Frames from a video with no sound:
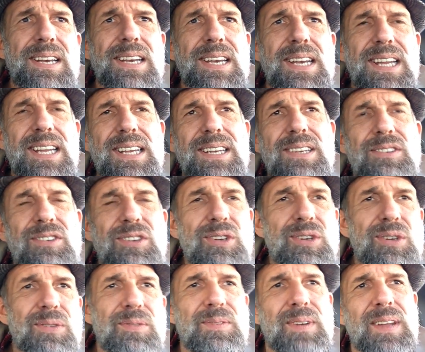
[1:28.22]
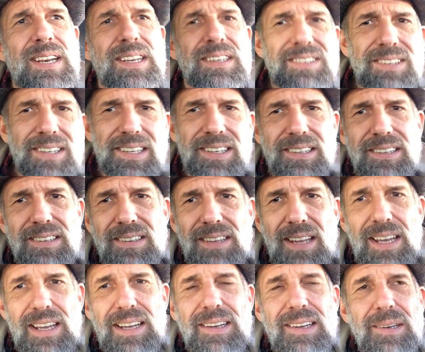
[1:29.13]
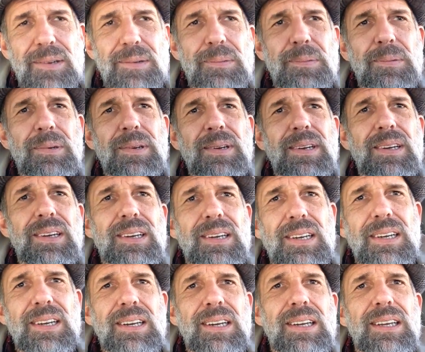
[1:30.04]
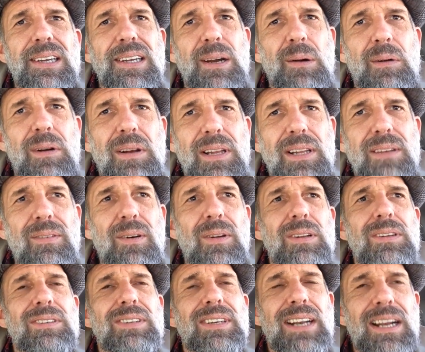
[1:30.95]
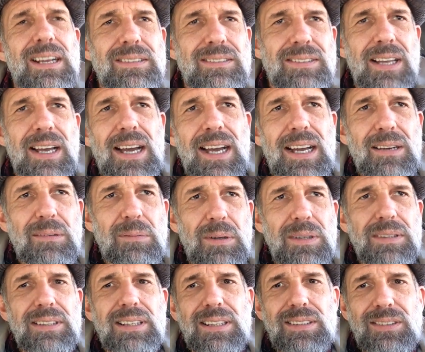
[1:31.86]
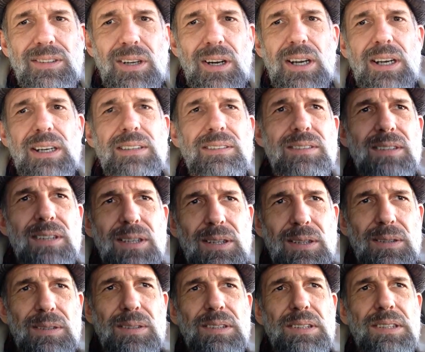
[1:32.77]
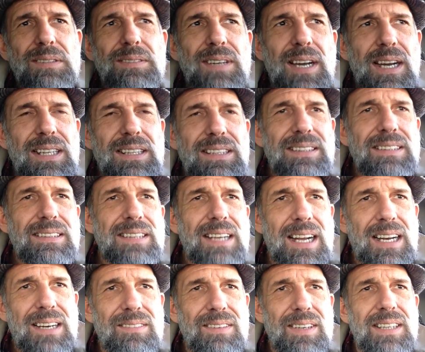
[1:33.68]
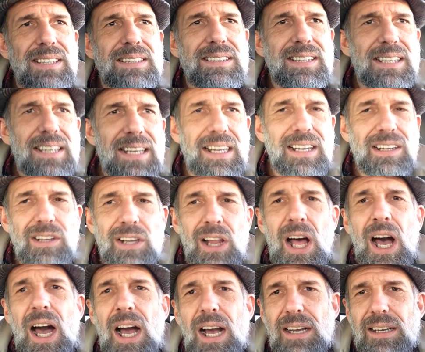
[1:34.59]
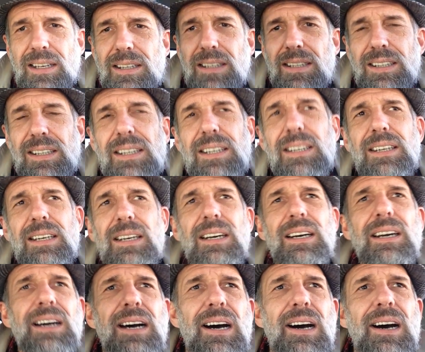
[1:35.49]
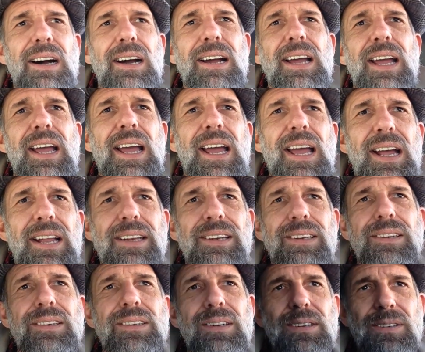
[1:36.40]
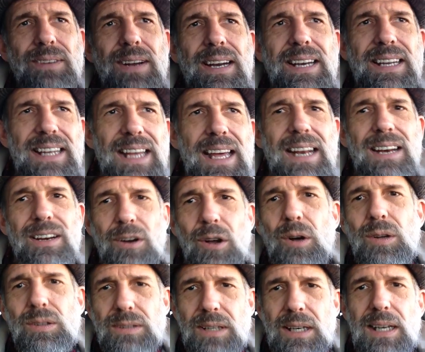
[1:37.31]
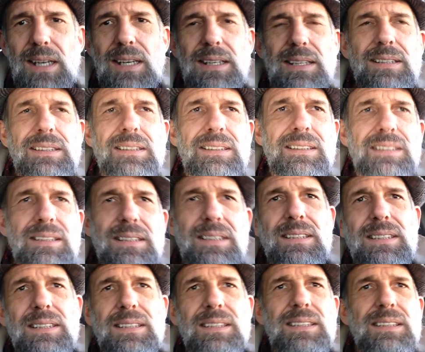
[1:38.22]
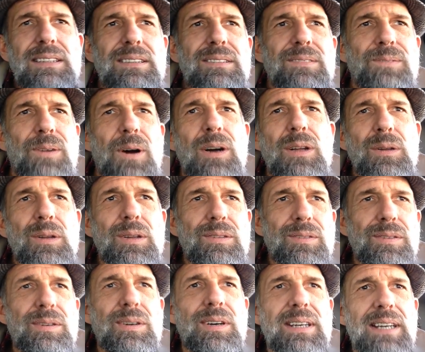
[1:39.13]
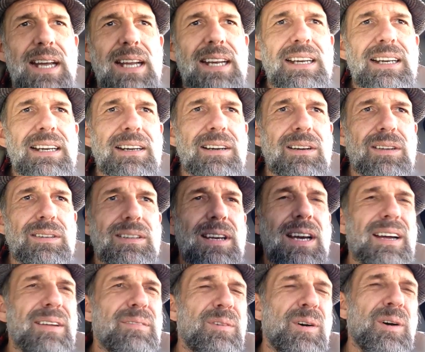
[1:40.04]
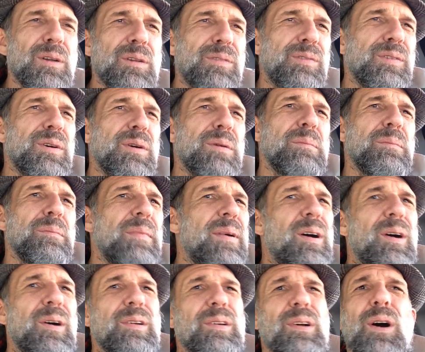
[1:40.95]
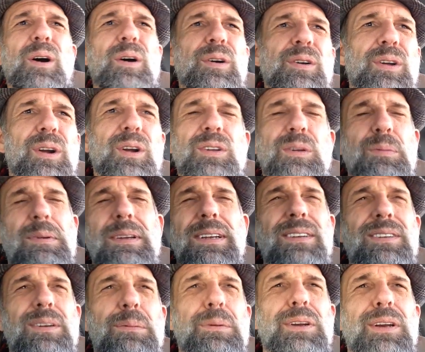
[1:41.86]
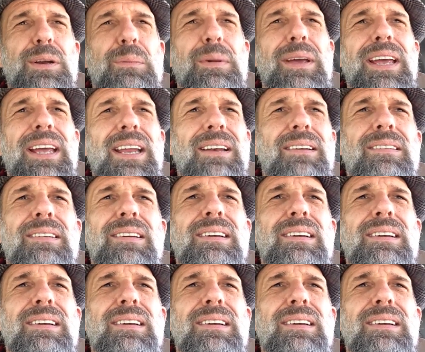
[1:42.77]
need to finish it. Like, you don't want to leave all the shit outside once it gets dark, so you've got kind of a ticking clock and you're trying to get it all done. Following through on getting it all done. Following through could also be interpreted to mean